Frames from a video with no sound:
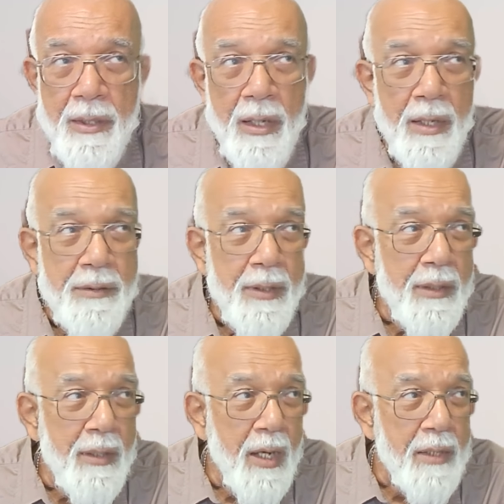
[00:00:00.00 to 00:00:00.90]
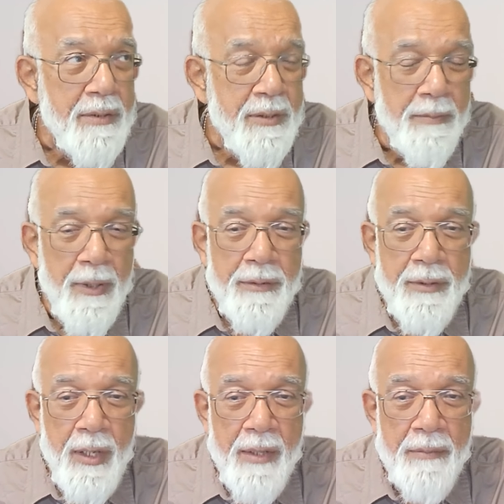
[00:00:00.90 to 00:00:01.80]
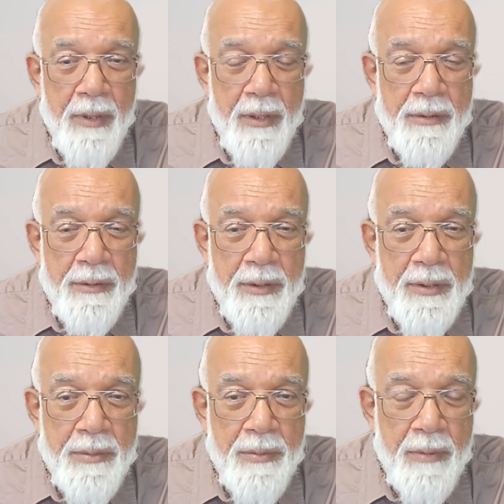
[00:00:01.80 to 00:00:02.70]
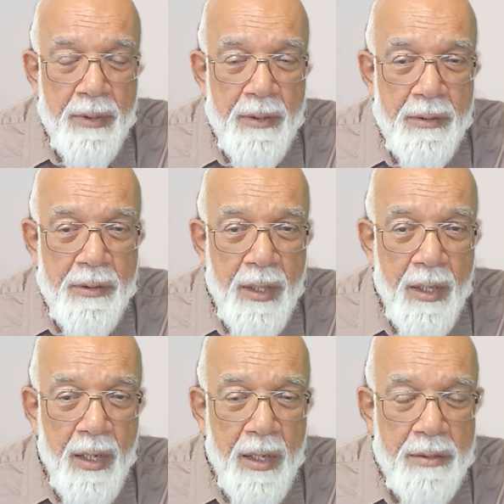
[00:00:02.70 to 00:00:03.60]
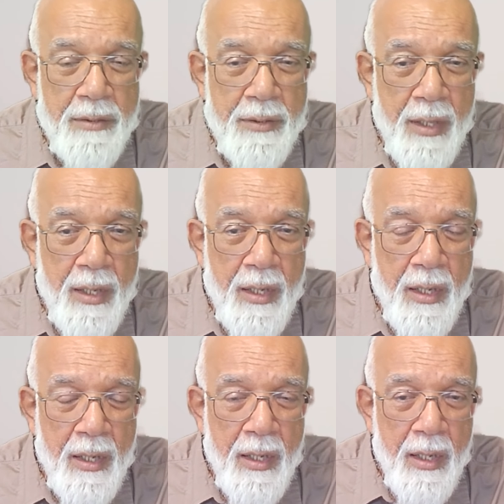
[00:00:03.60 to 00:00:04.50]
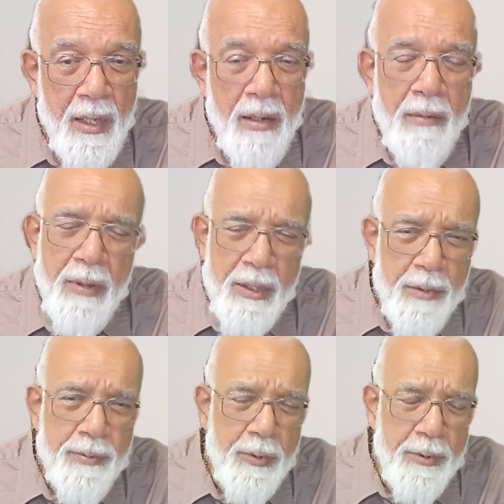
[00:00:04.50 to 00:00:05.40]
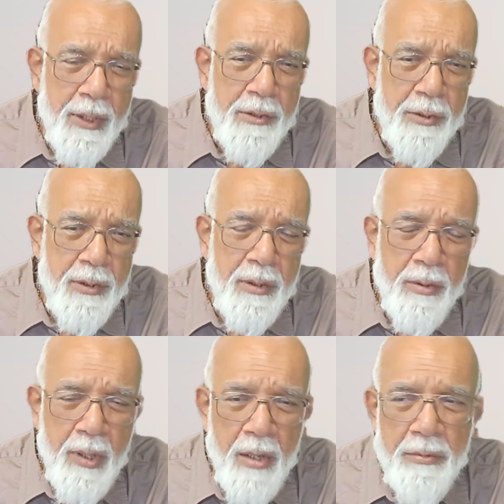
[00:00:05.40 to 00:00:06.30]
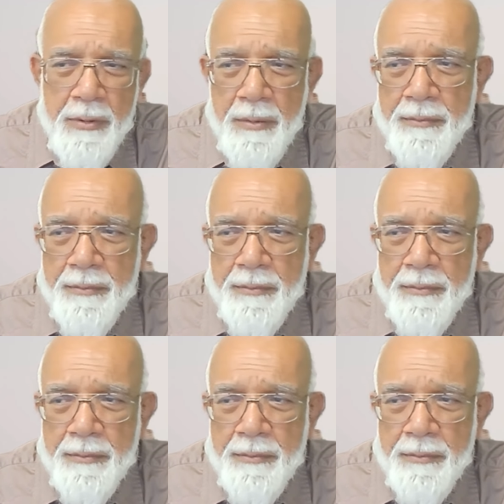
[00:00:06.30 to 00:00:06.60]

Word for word: I think last month I met this woman. She is a wonderful teacher, no doubt.